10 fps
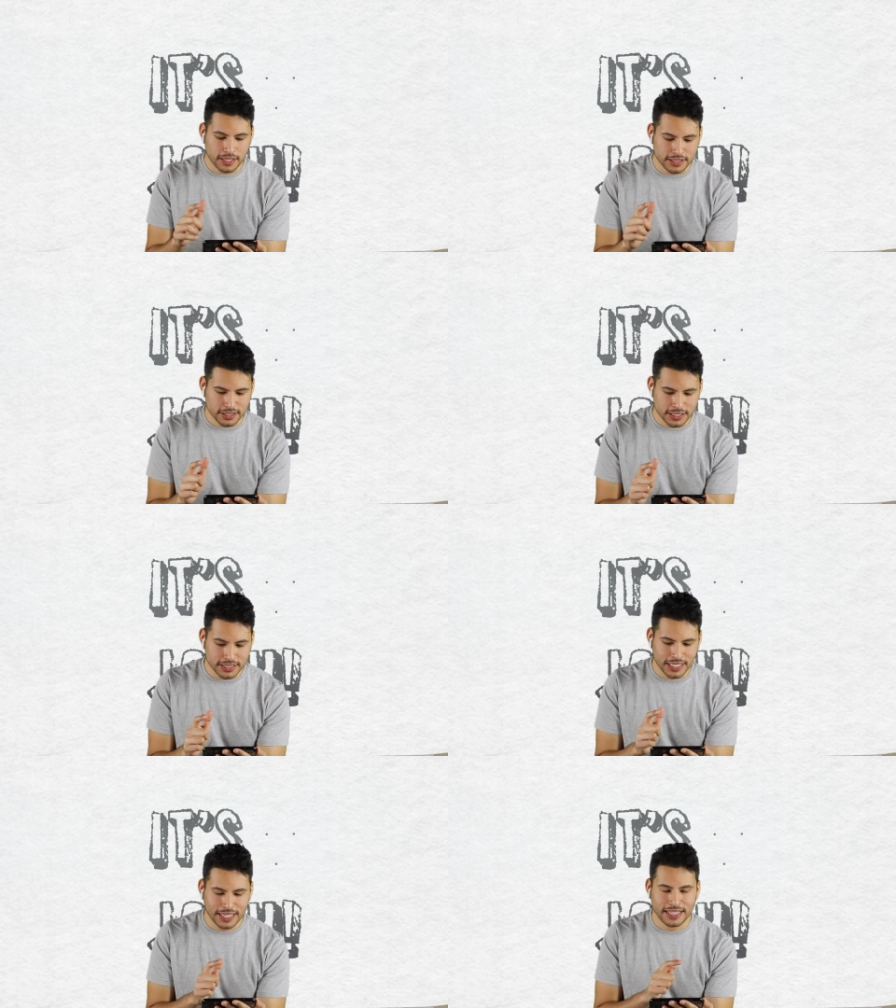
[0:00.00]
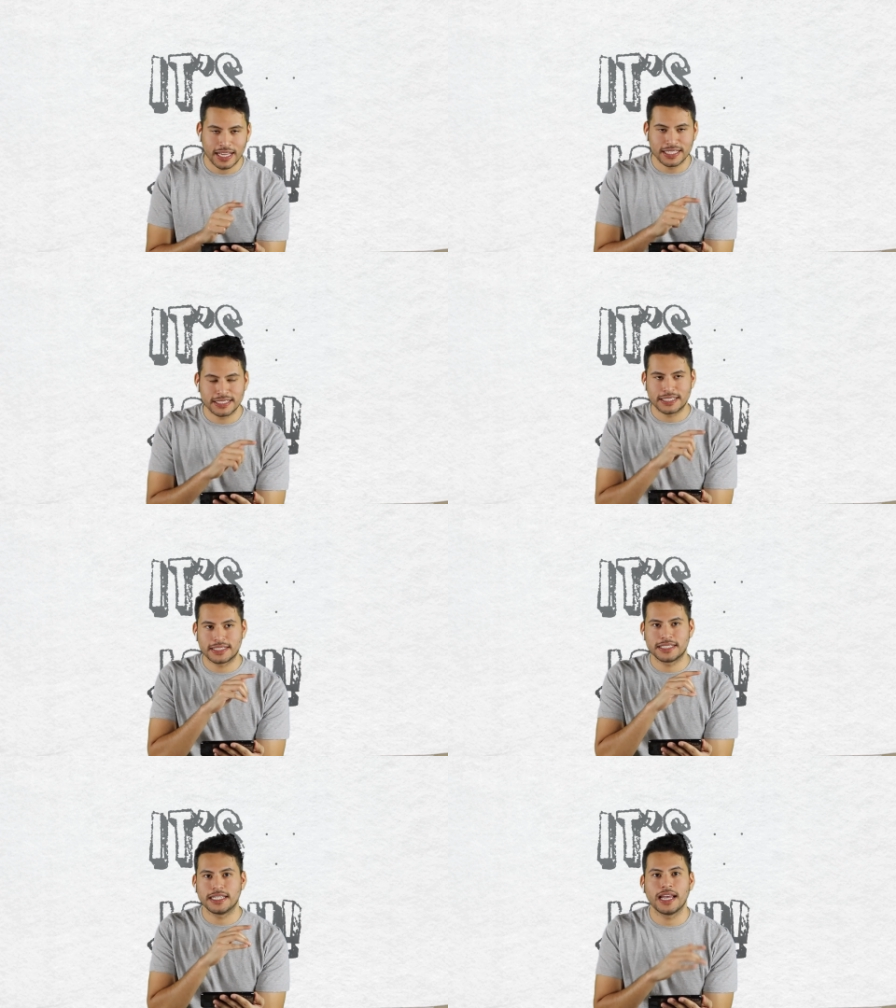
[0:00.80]
Okay, so she's saying that
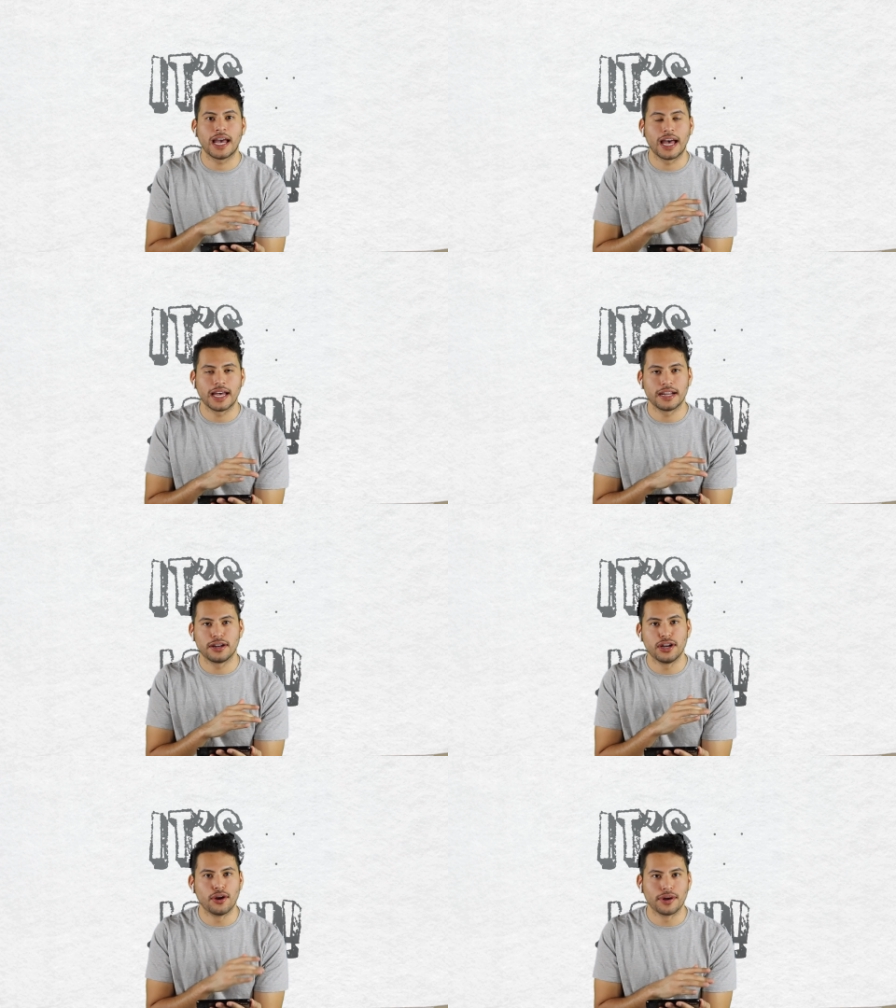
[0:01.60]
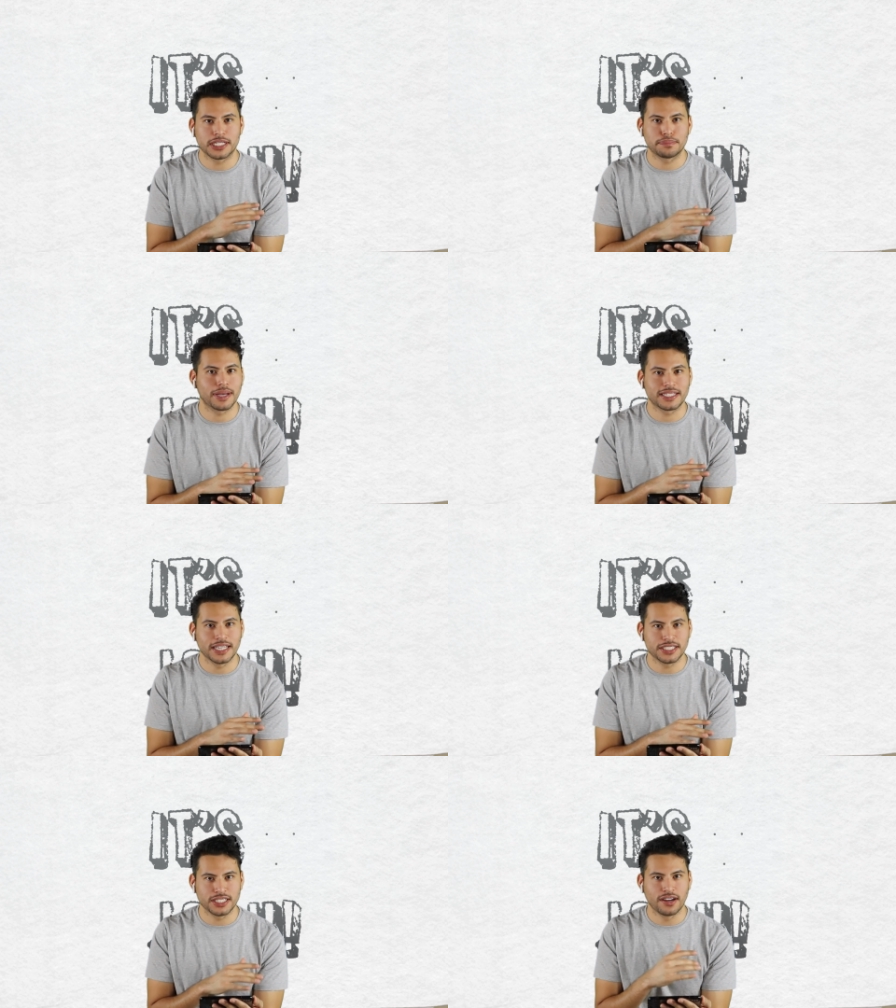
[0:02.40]
she had no
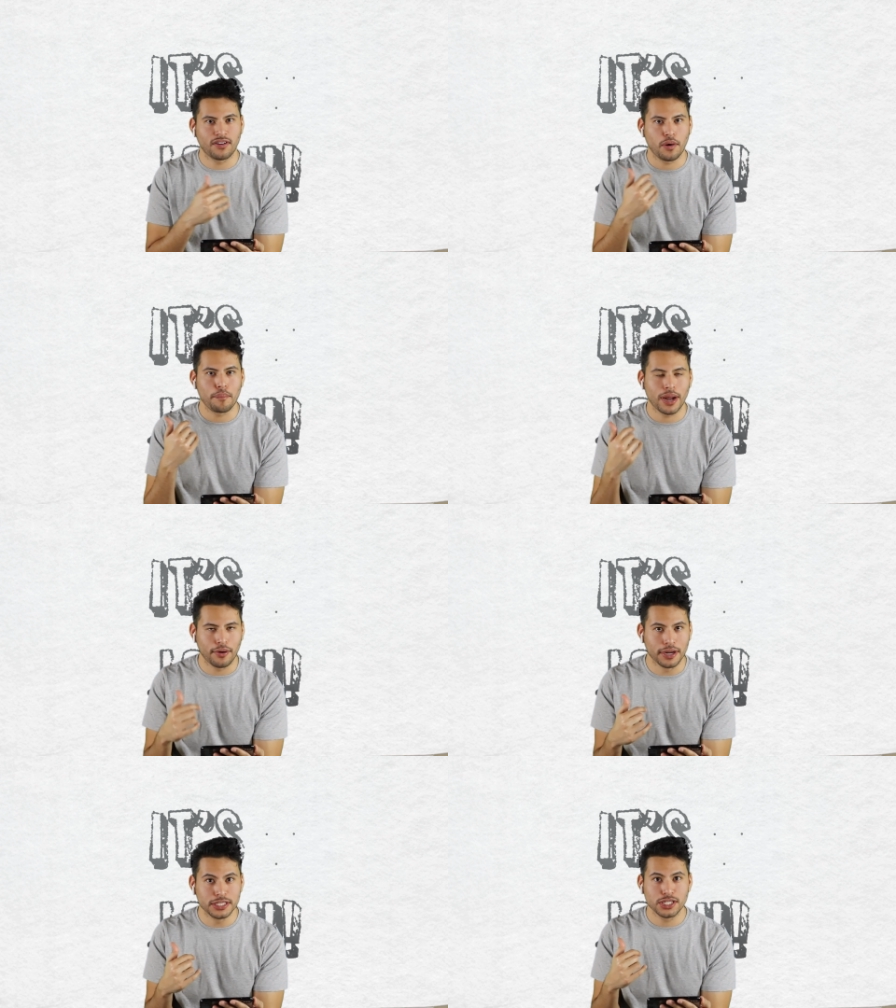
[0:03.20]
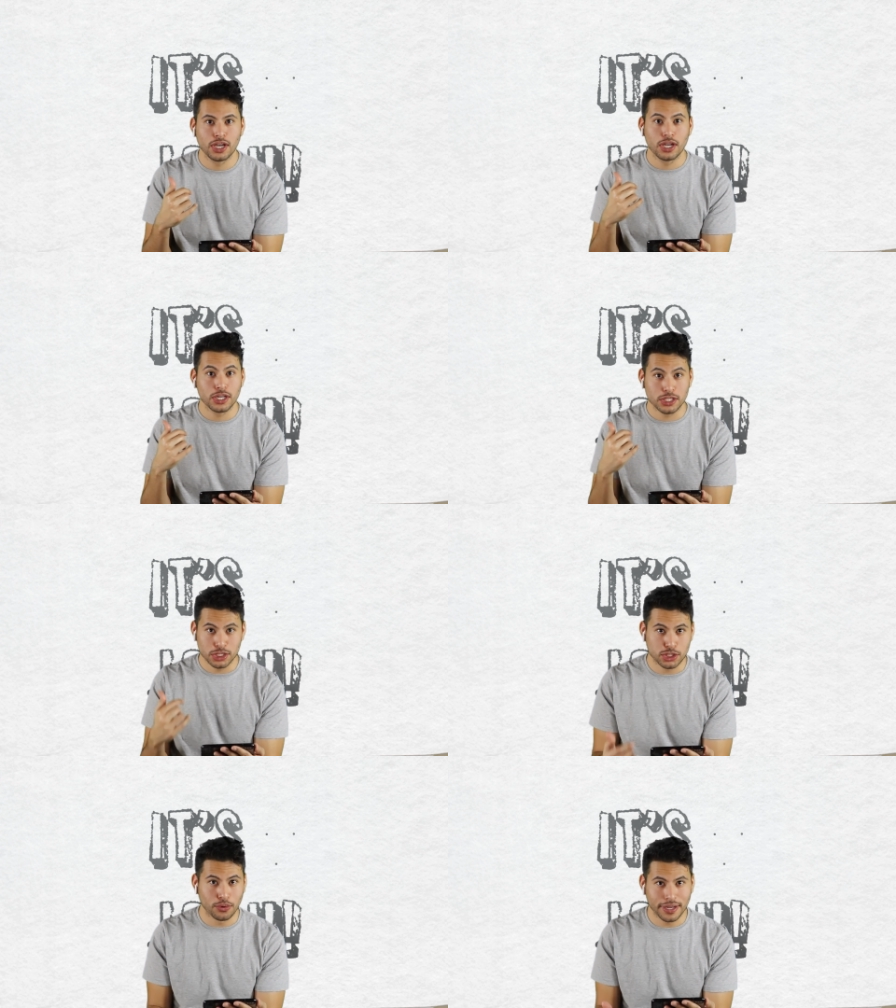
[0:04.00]
expectation of her parents
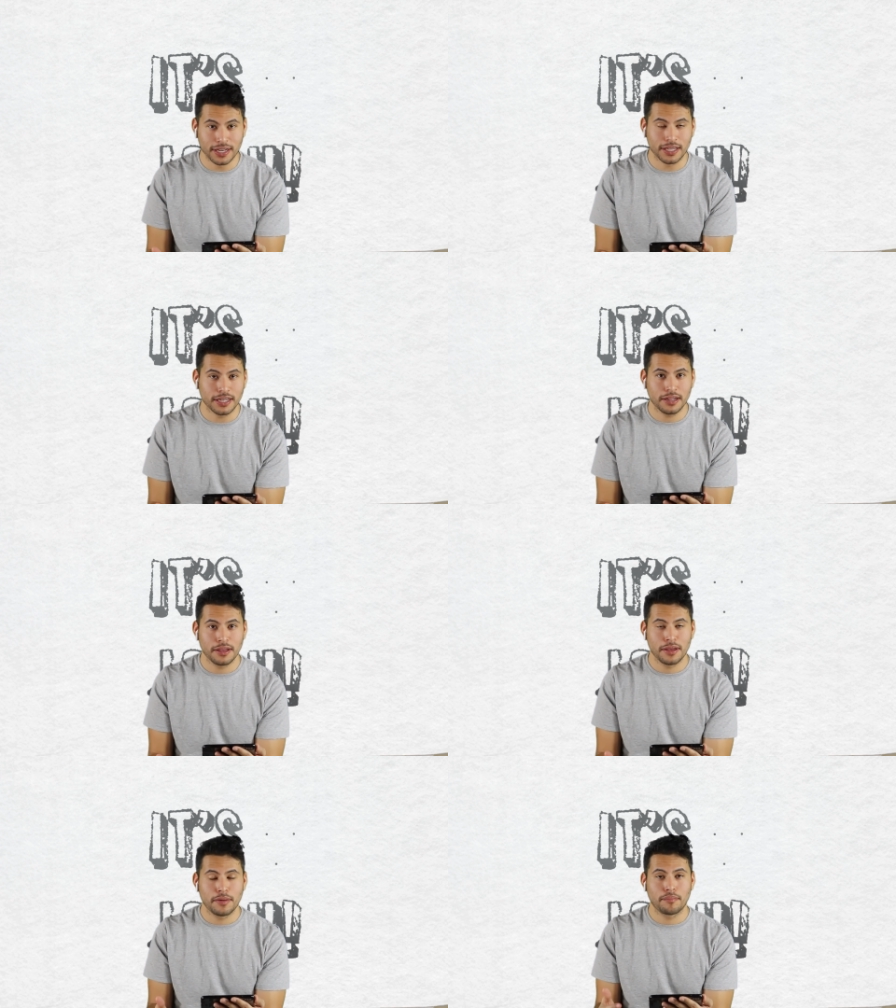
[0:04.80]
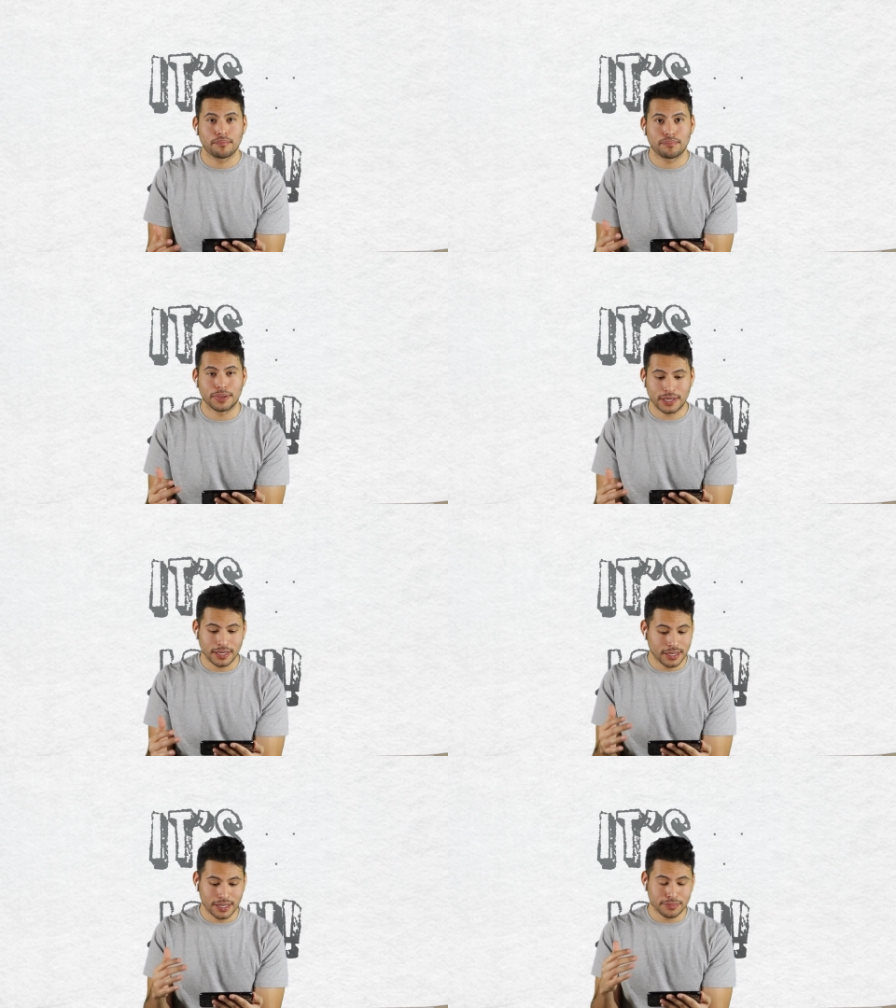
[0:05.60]
joining, but
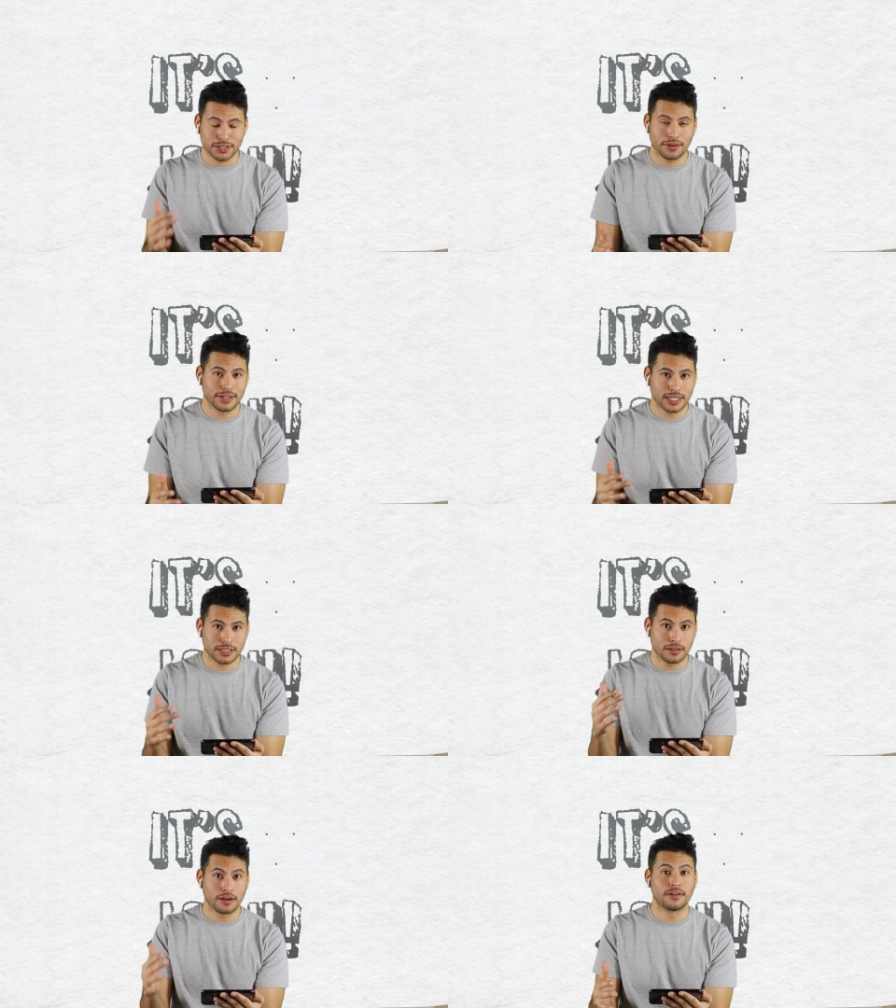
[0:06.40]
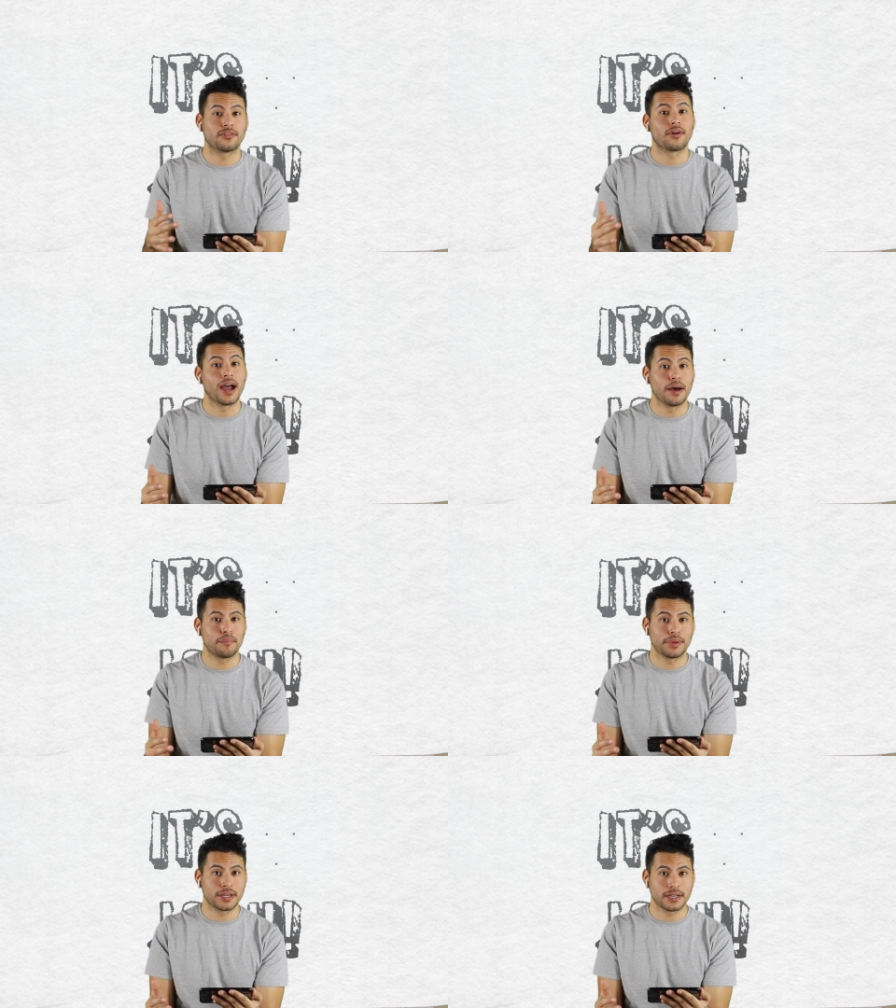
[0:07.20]
I'm sorry, that's a load of
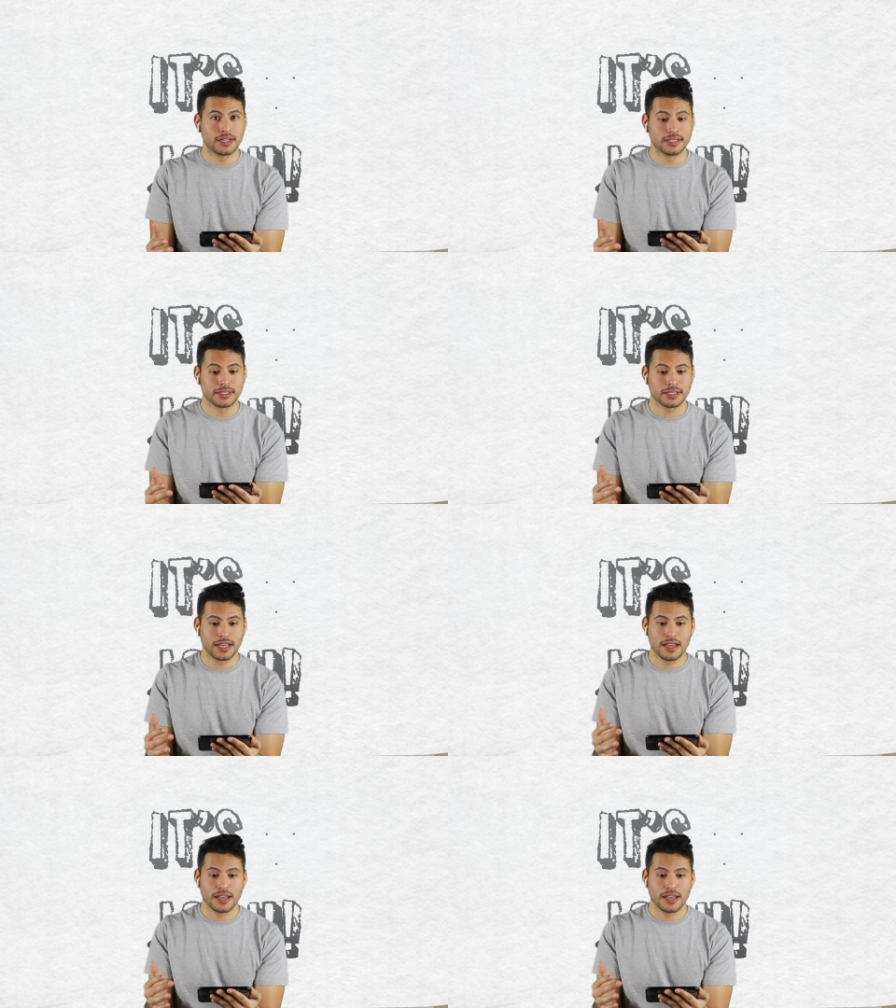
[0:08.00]
crap, because